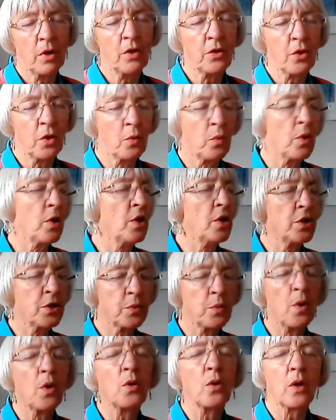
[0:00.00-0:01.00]
but the
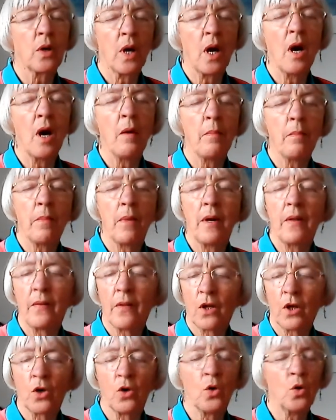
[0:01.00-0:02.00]
words won't come
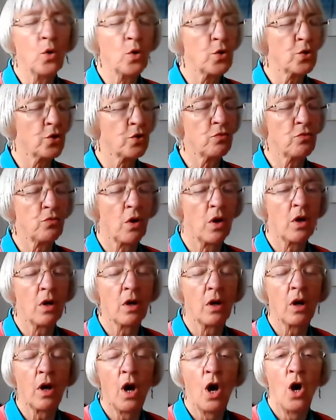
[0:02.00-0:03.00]
and the chords are
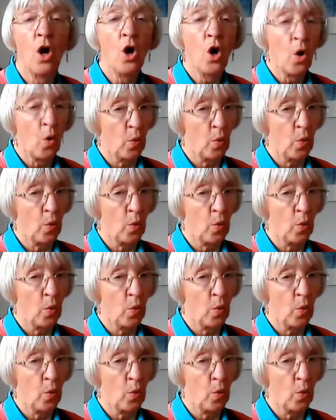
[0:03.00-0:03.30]
wrong.